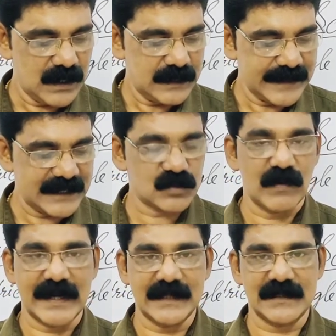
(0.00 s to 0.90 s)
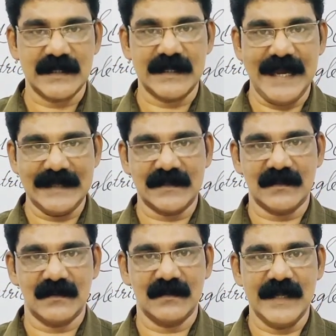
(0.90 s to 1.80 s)
That is what I said.
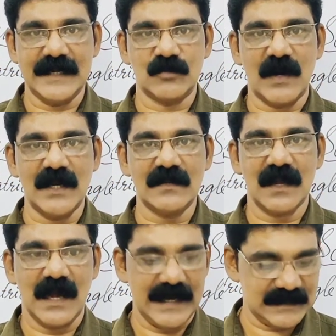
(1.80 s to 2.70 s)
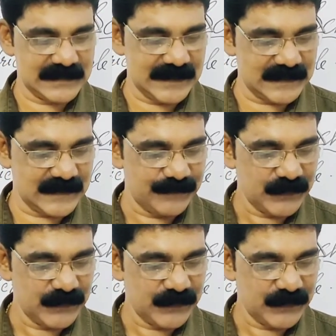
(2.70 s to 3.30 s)
Yes, that is what I said.